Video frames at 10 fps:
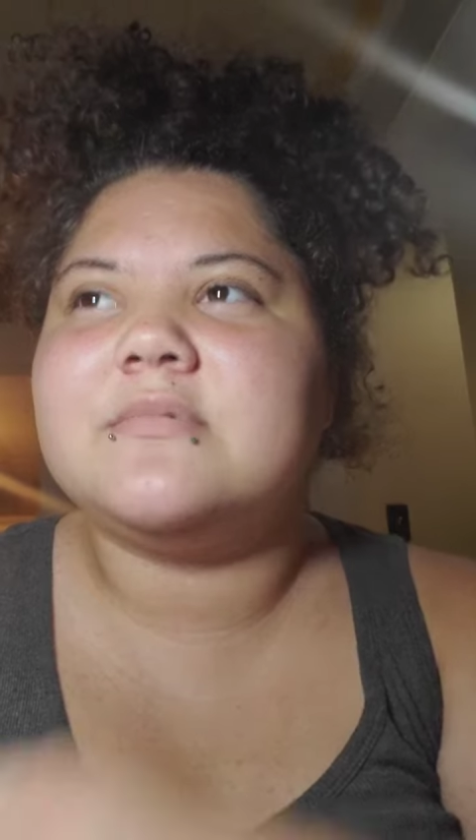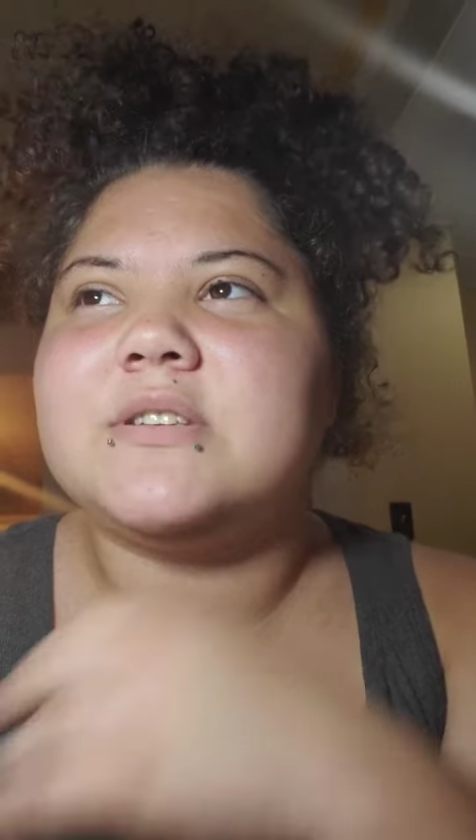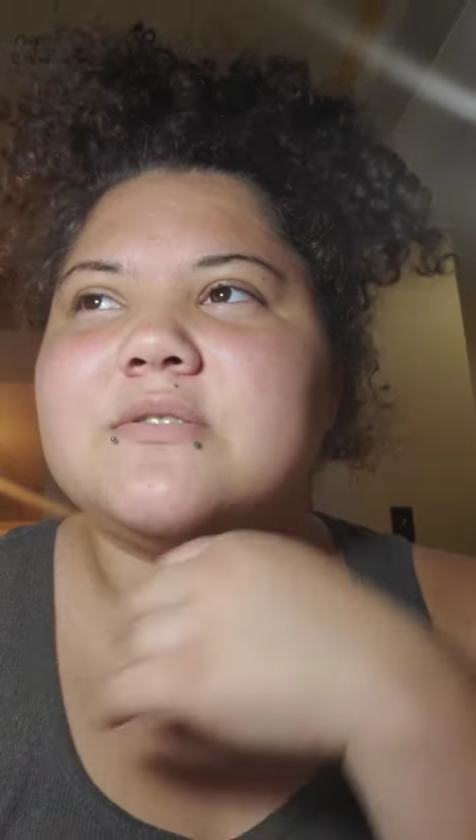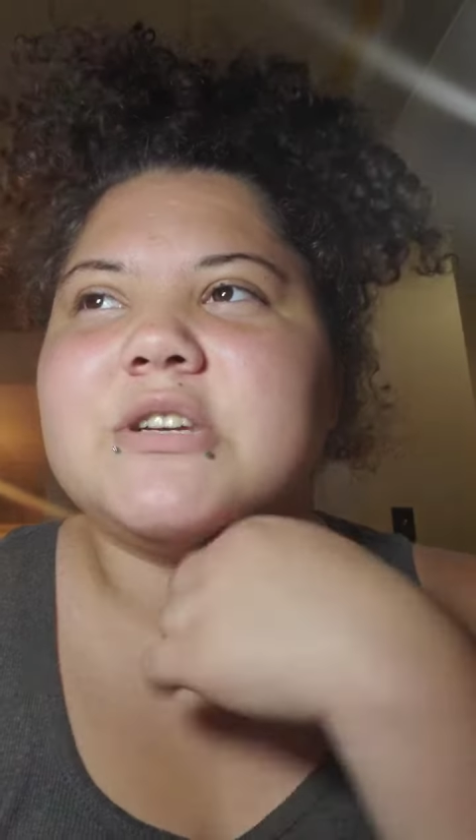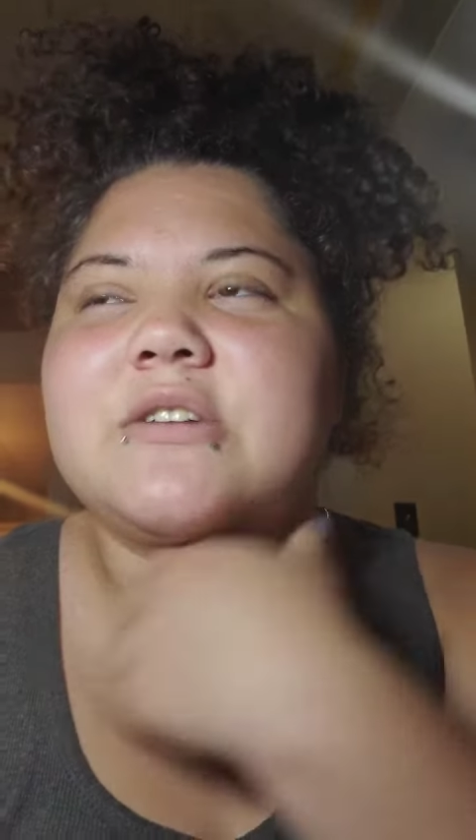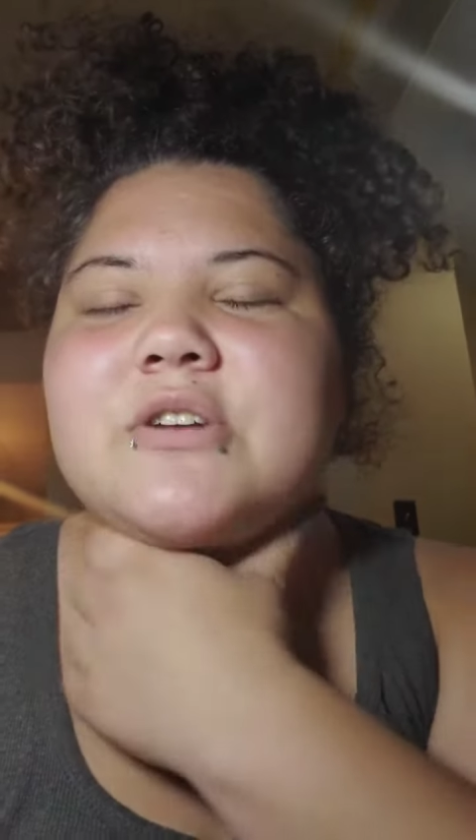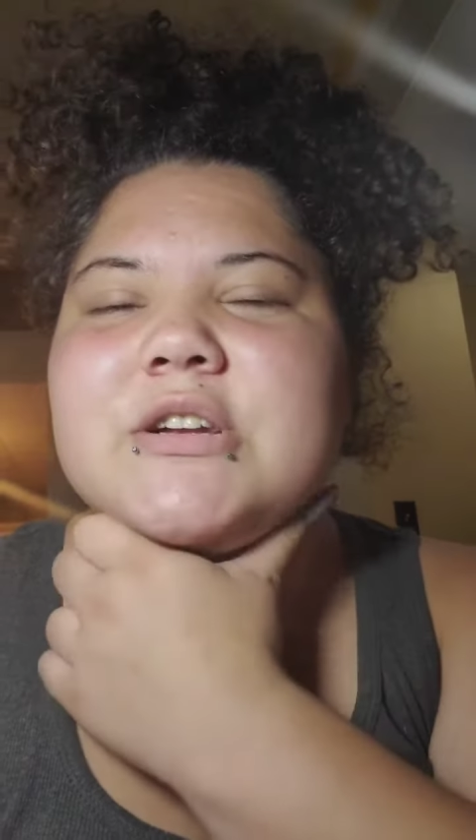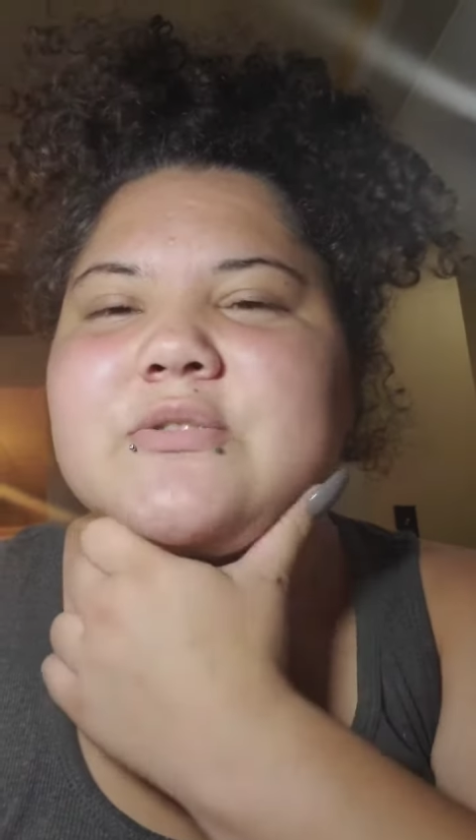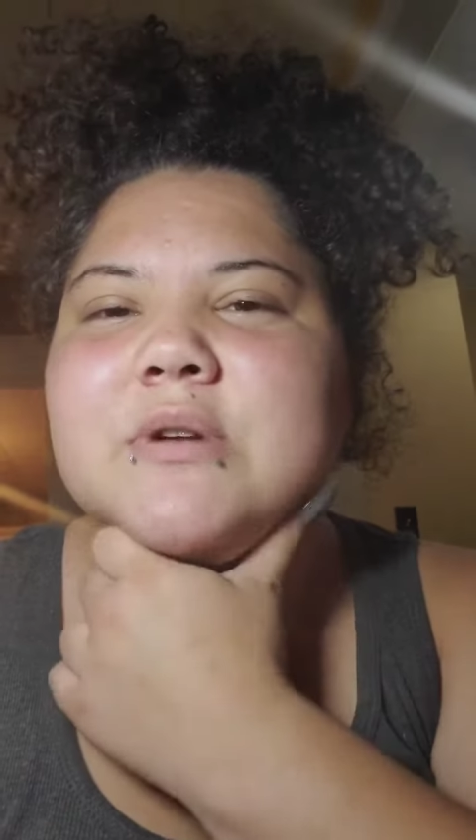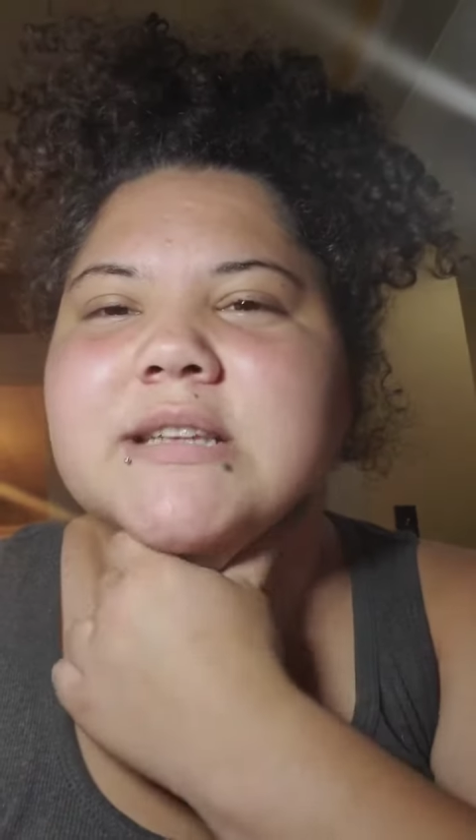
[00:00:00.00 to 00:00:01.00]
so January
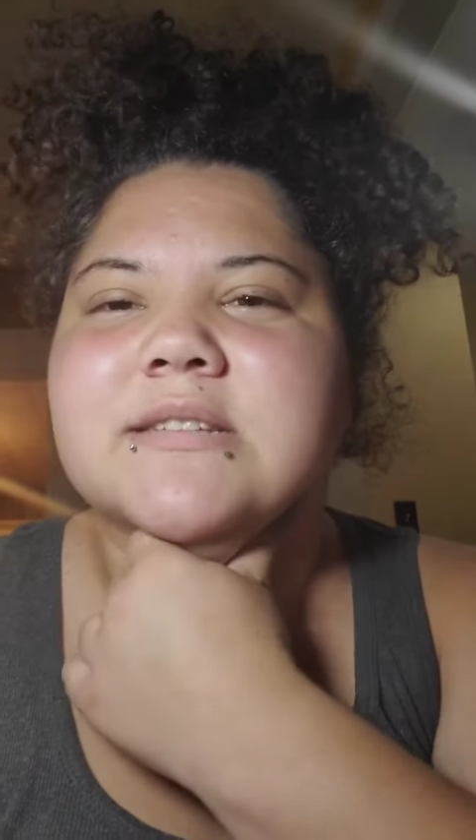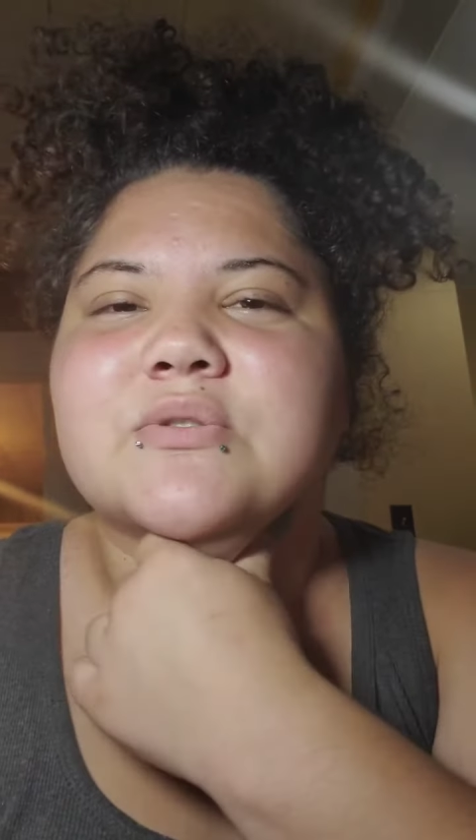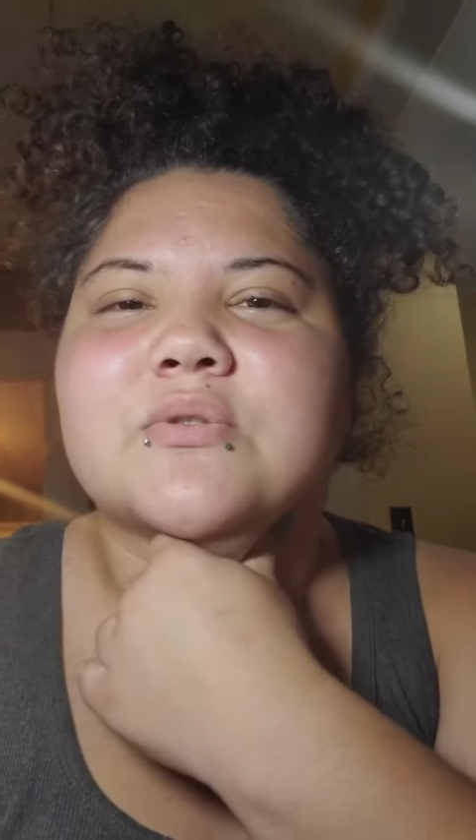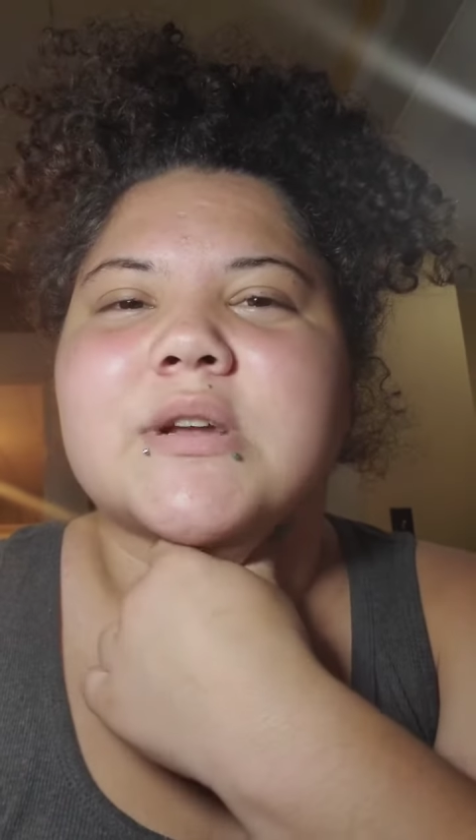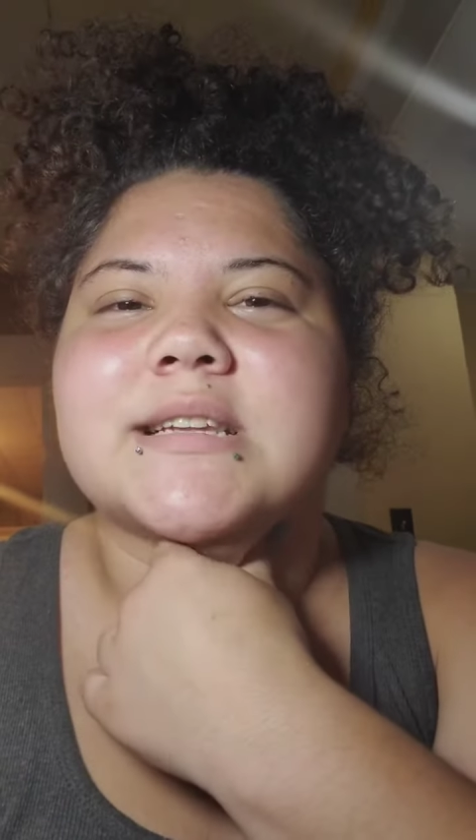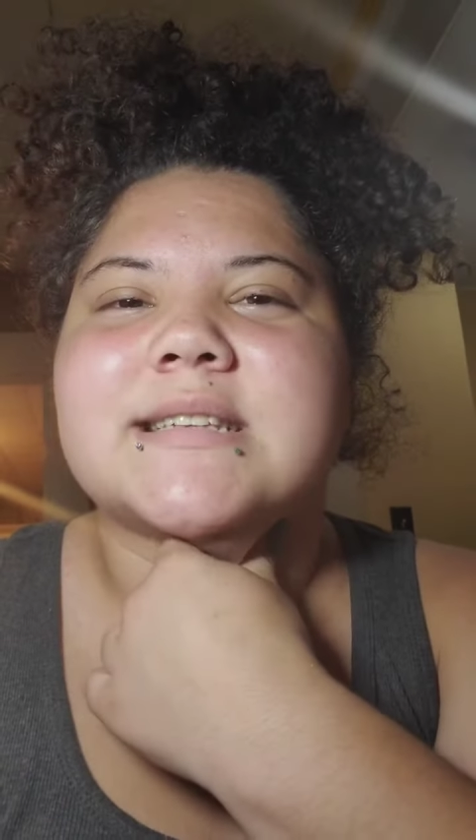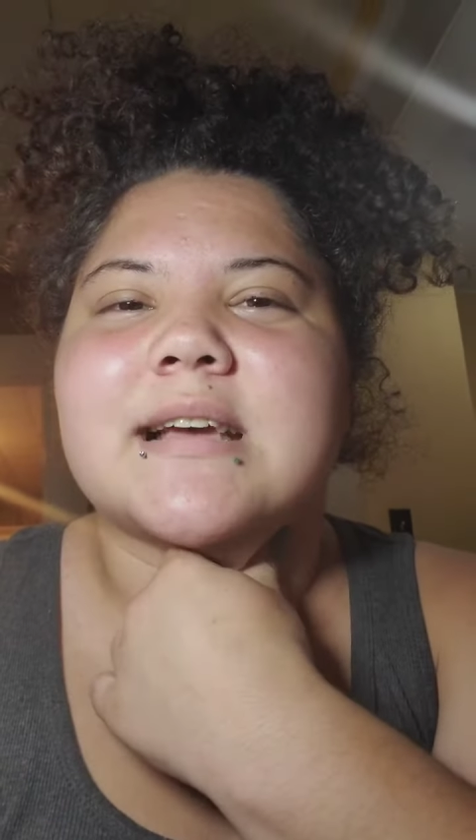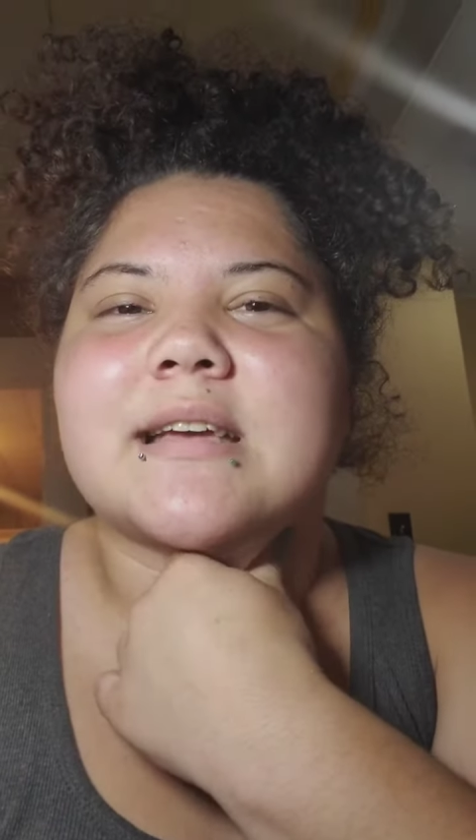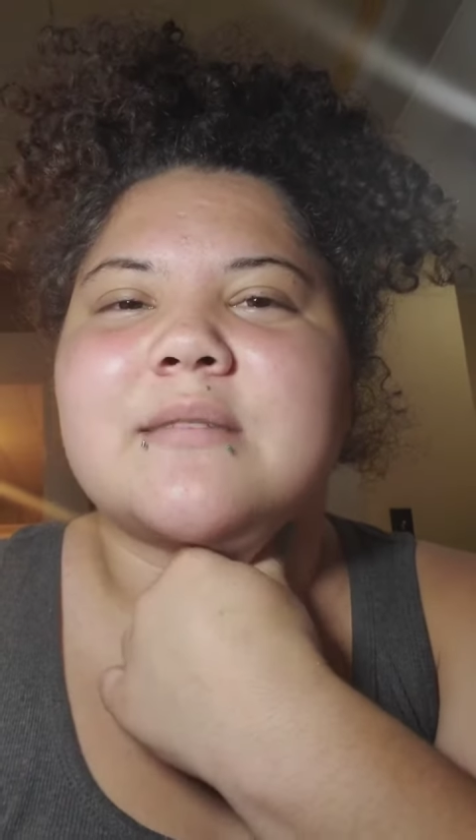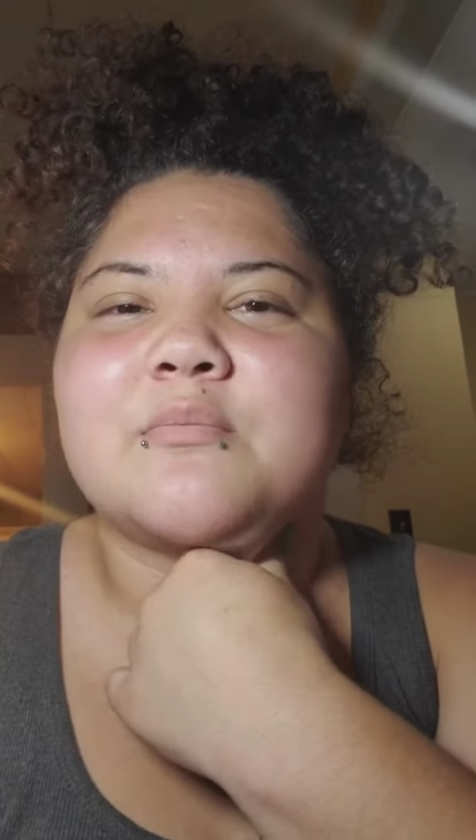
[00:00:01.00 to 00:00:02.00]

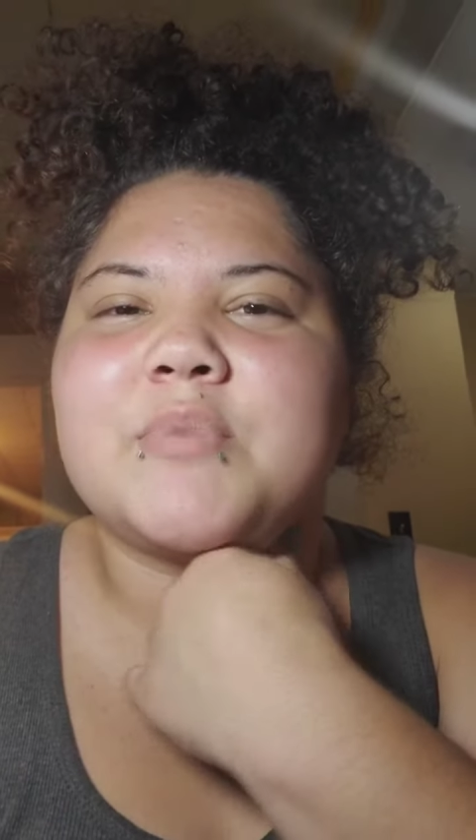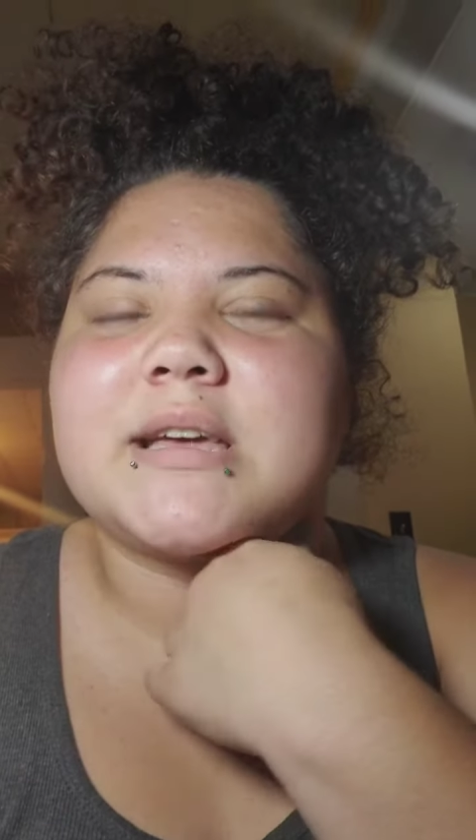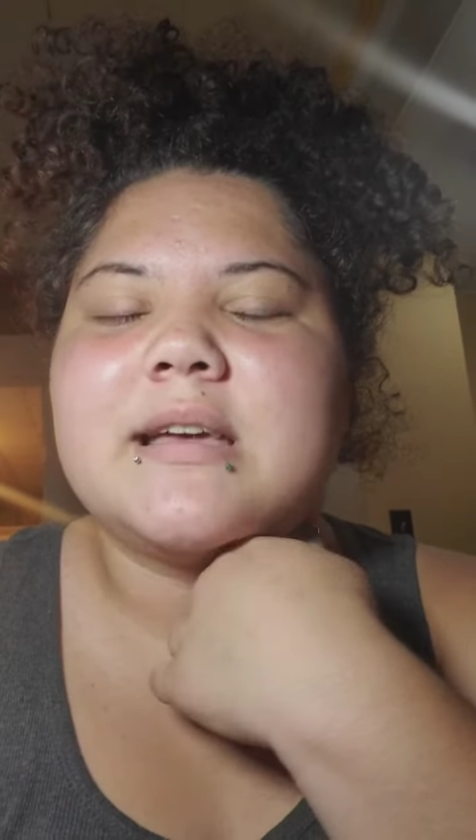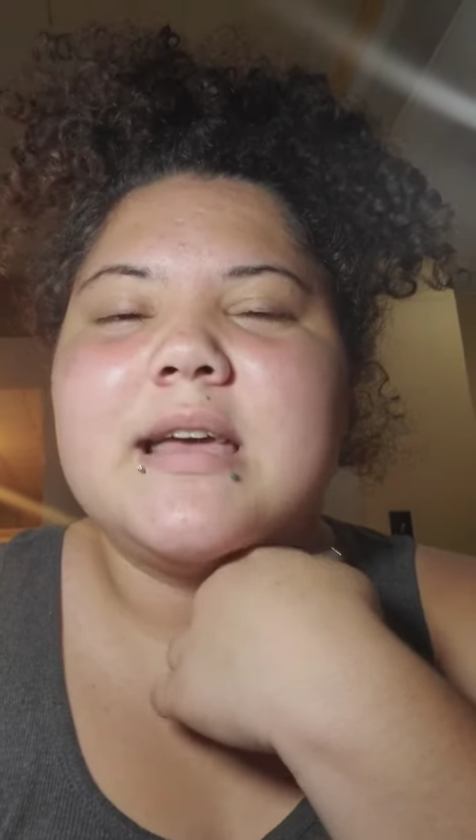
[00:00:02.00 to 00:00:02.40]
2022, but